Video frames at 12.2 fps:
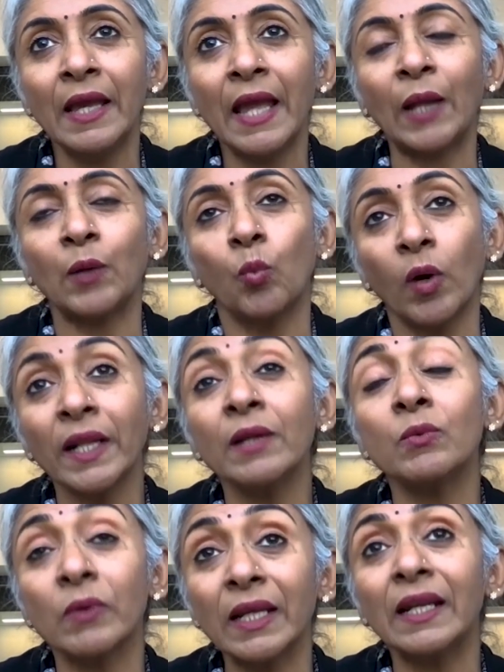And what I
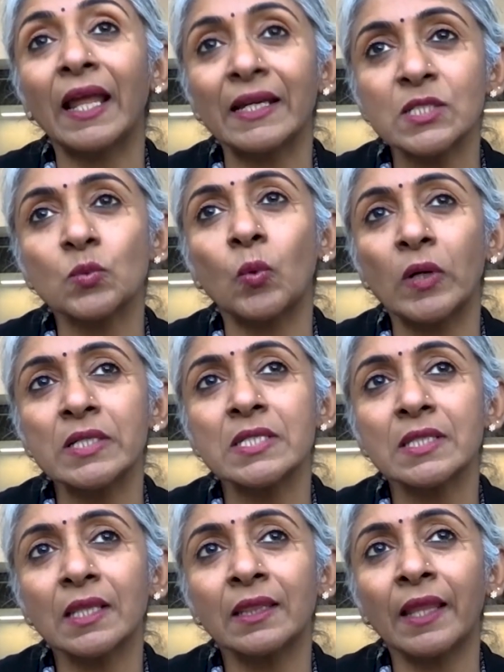realized
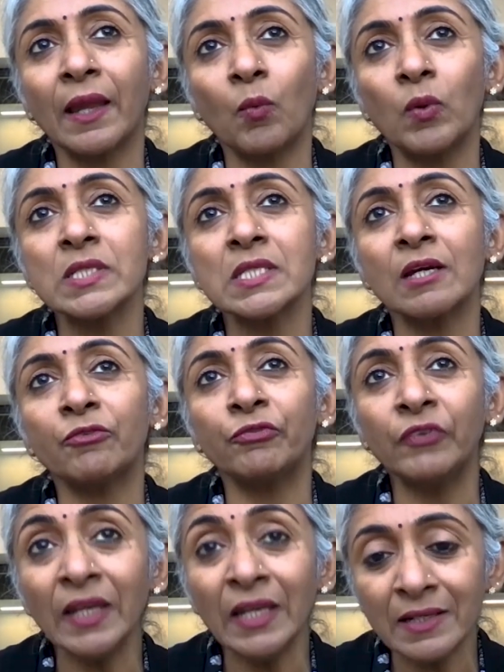was there was a
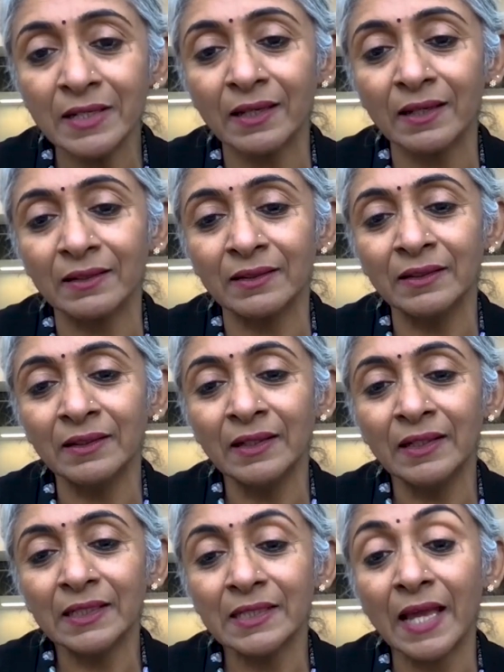field here
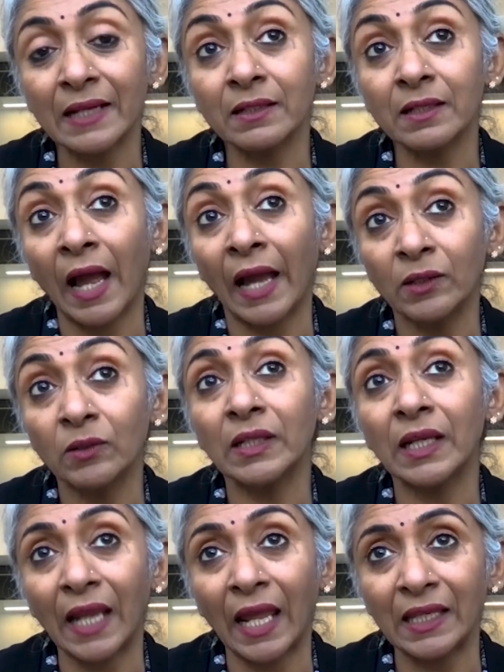that I could
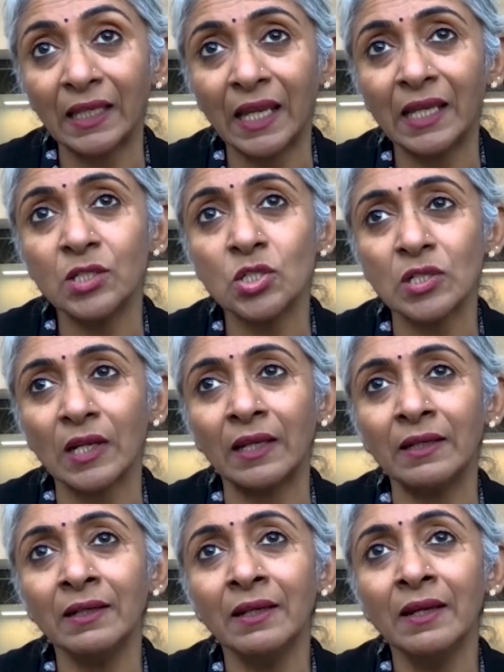get engaged
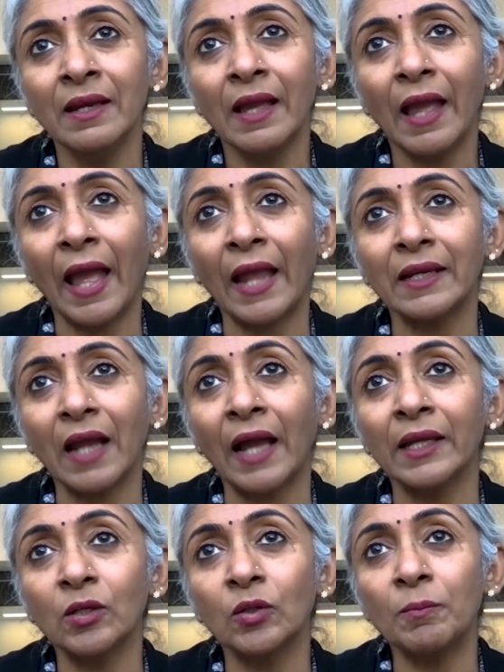in and I
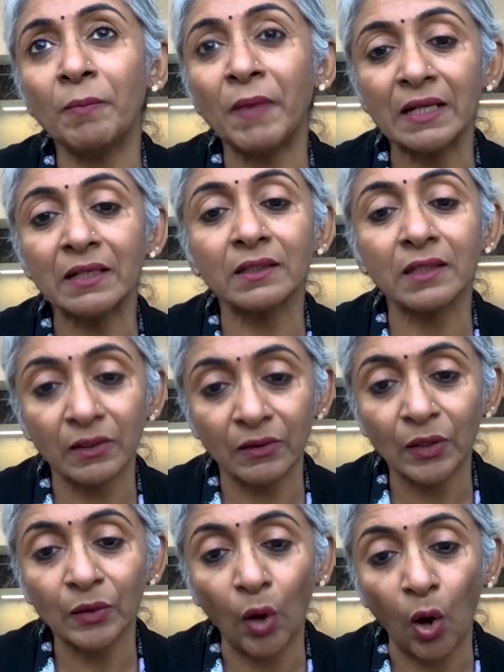could make a
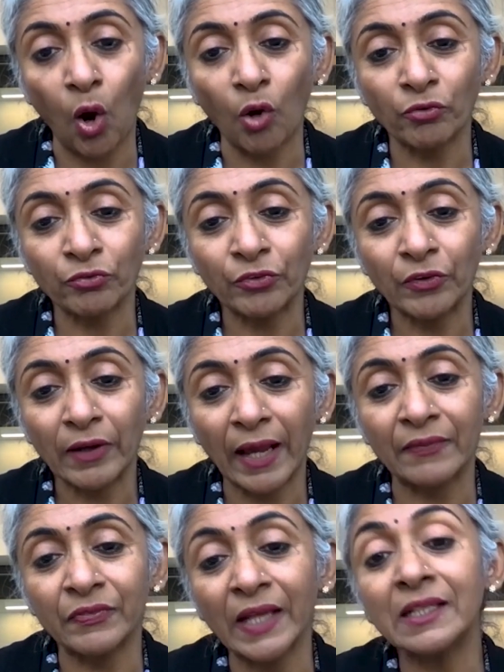career of.
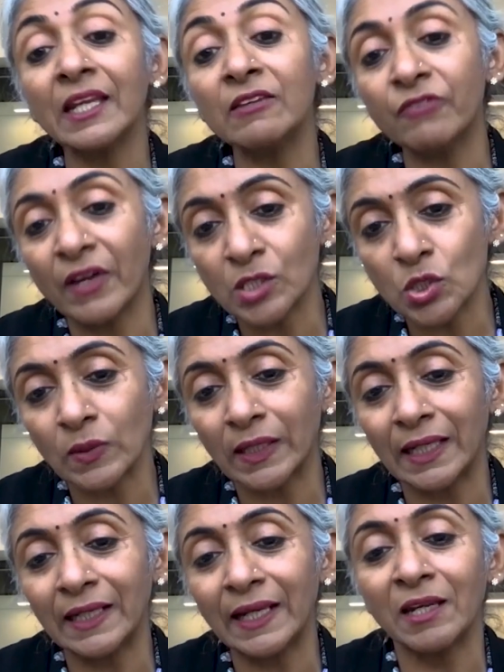And that
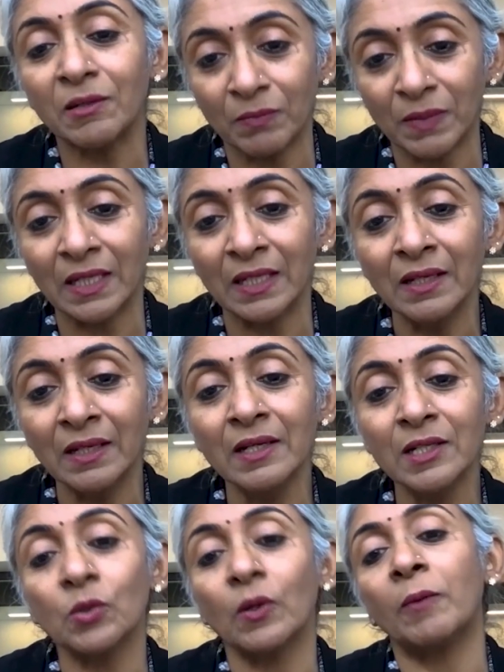eventually led me
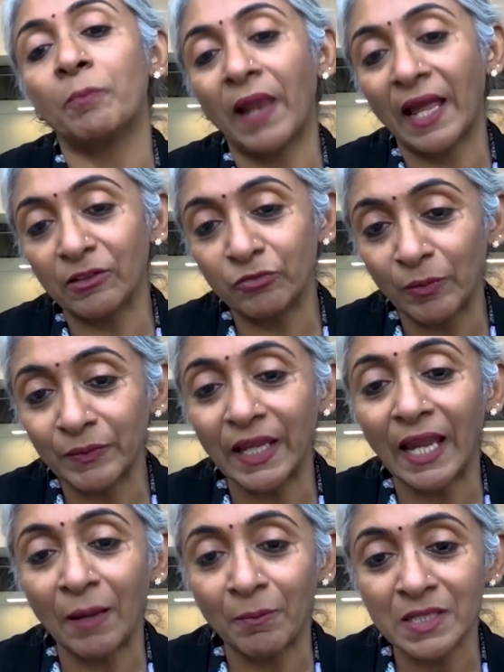to applying from
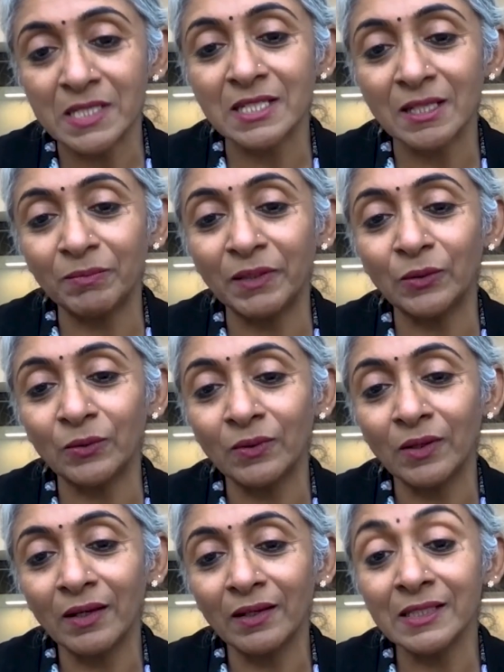the MSW
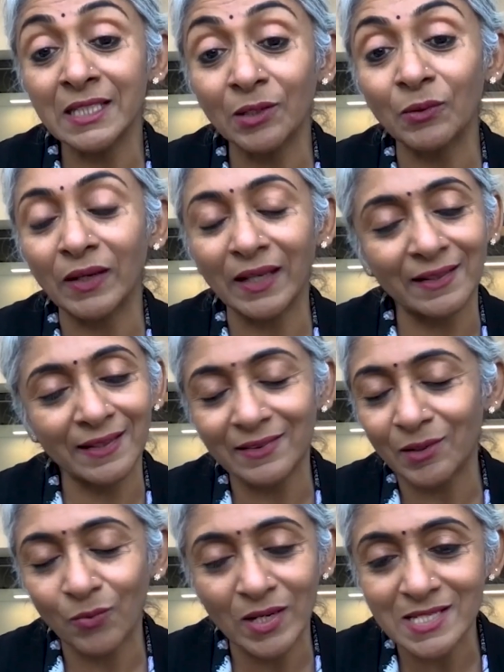degree, and then
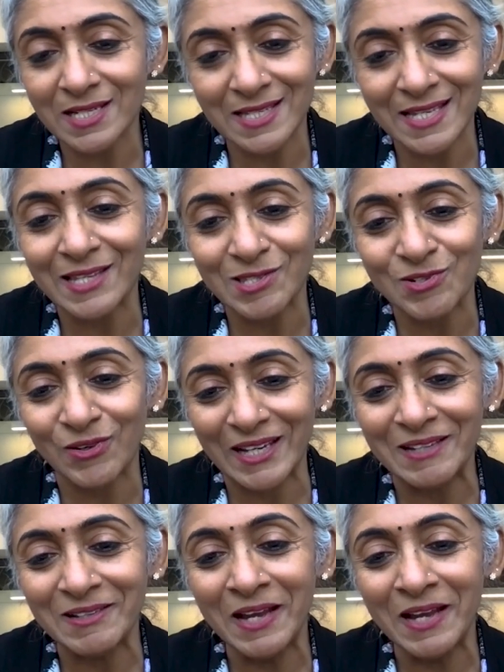the rest is history.